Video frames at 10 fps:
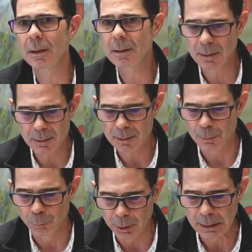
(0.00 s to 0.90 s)
This is, this is
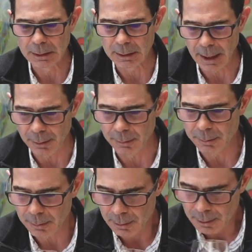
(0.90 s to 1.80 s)
a really layered,